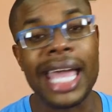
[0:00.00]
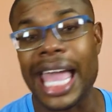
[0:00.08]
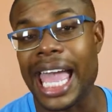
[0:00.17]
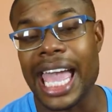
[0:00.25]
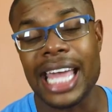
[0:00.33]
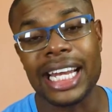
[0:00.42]

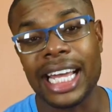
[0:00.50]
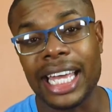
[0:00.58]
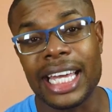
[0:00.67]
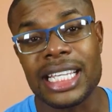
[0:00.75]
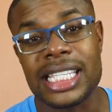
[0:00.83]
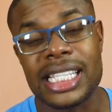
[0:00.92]

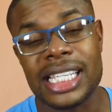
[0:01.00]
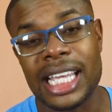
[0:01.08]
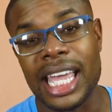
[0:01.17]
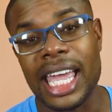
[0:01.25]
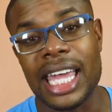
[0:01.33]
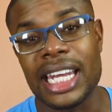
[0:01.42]

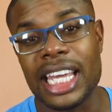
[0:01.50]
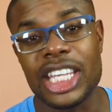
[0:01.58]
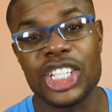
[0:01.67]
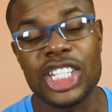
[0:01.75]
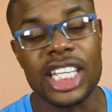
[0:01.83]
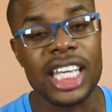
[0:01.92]
NIS,
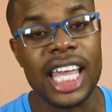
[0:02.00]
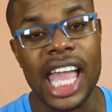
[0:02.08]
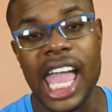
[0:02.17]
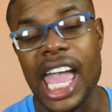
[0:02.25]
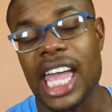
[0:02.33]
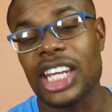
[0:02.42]
NHT,
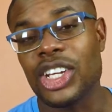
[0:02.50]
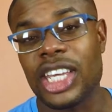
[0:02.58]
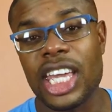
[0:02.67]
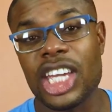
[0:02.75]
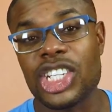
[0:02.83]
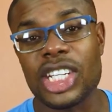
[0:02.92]

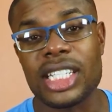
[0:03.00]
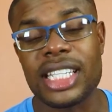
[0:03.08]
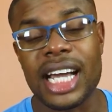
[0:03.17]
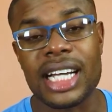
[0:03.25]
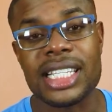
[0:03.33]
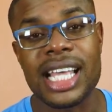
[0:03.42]
education
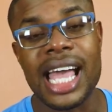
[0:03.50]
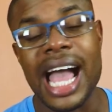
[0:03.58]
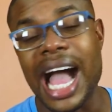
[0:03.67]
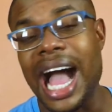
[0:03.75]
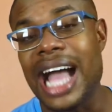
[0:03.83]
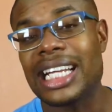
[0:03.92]
tax,
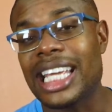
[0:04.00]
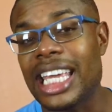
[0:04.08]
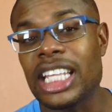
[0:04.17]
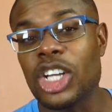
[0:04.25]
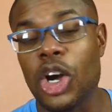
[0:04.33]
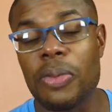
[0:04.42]
and
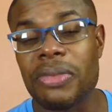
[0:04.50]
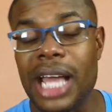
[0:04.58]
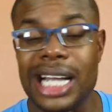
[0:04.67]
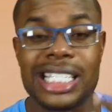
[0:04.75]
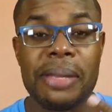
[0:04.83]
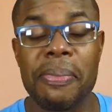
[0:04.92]
income
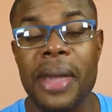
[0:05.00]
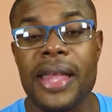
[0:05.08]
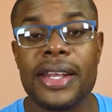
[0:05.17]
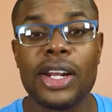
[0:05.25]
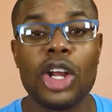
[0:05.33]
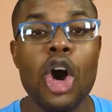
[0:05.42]
tax
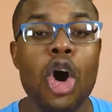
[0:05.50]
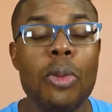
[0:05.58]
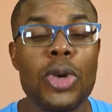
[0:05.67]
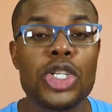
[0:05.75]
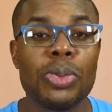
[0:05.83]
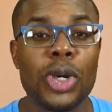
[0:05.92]
depending on how
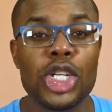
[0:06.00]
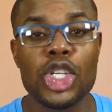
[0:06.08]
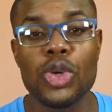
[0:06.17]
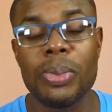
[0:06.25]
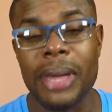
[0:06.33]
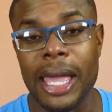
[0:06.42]
much money
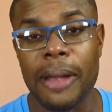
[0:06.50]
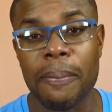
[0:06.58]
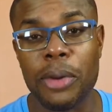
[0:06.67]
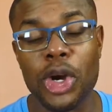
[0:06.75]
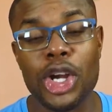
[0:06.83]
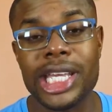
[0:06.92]
you make
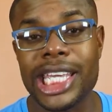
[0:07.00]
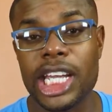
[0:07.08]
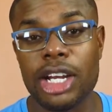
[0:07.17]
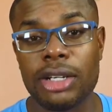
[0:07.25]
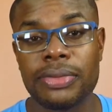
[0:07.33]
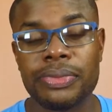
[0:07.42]
per
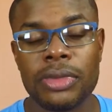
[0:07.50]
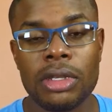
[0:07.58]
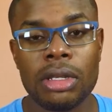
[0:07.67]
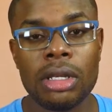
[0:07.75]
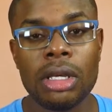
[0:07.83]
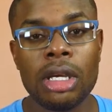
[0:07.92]
year.
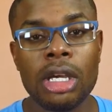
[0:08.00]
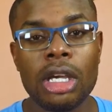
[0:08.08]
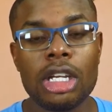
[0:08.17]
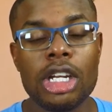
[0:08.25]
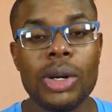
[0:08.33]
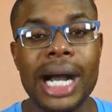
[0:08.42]

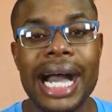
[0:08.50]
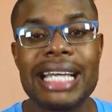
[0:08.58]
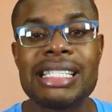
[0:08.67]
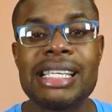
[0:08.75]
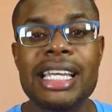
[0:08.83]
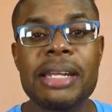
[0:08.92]
Now, I
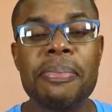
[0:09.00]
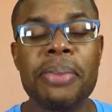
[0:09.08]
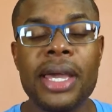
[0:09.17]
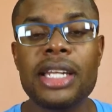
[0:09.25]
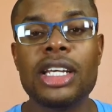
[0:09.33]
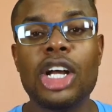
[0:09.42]
say
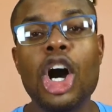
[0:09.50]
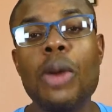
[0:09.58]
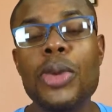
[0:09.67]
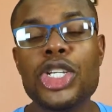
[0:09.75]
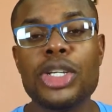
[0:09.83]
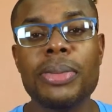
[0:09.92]
depending on how
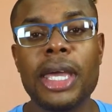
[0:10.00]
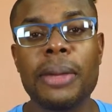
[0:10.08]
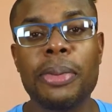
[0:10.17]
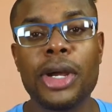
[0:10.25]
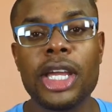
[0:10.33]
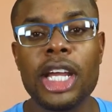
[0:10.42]
much you make
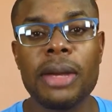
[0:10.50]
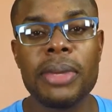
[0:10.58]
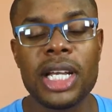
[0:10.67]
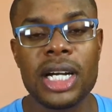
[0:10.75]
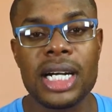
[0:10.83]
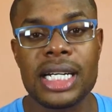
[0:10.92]
per year
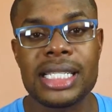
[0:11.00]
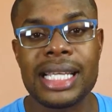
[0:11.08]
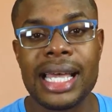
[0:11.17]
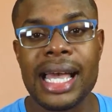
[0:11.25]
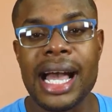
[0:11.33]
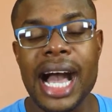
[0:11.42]

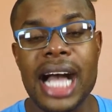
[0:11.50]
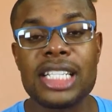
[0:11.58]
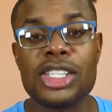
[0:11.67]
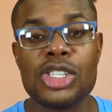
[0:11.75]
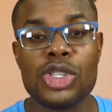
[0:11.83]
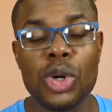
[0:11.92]
because as
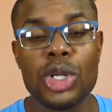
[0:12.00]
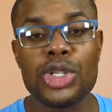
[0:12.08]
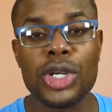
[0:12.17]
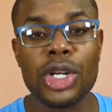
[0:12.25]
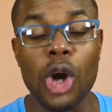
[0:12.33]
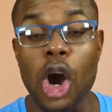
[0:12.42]
a sole
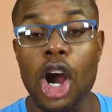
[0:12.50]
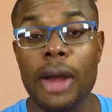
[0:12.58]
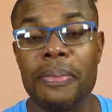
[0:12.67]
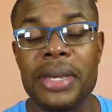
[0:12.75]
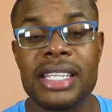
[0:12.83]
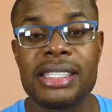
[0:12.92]
trader or
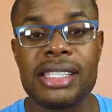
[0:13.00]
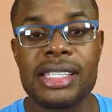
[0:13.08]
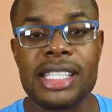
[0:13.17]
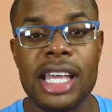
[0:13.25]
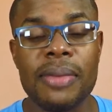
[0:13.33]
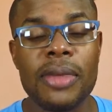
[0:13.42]
a
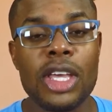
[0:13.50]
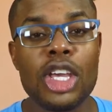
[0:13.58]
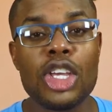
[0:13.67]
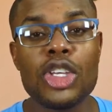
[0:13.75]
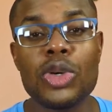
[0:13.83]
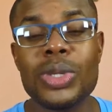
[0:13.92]
business name,
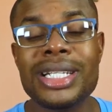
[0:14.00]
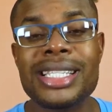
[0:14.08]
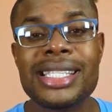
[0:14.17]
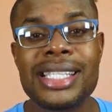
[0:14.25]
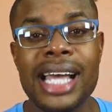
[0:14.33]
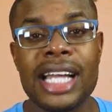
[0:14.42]
you will
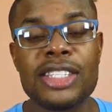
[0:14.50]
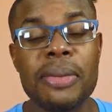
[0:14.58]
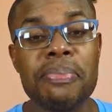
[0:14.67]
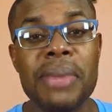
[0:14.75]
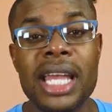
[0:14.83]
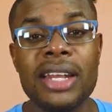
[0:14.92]
stand to
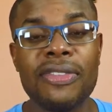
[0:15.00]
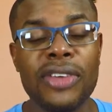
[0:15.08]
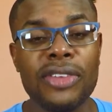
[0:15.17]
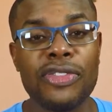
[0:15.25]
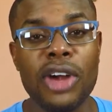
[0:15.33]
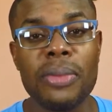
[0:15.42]

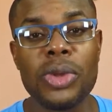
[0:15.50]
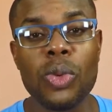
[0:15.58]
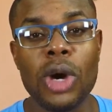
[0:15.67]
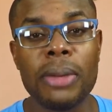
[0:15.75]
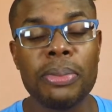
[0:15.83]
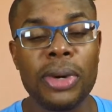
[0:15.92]
benefit from the
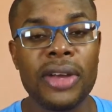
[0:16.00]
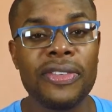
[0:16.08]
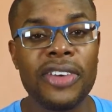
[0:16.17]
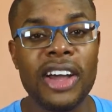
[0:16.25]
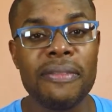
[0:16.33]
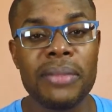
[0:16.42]

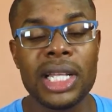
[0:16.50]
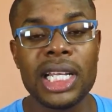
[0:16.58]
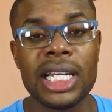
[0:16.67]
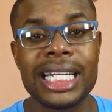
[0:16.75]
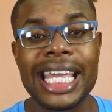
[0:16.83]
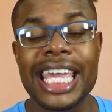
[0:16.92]
1.5
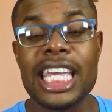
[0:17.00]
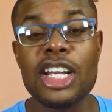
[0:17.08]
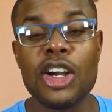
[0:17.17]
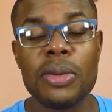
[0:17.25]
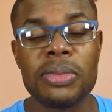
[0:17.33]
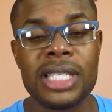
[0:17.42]
million
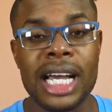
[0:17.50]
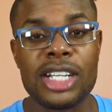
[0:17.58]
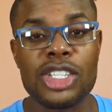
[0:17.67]
income tax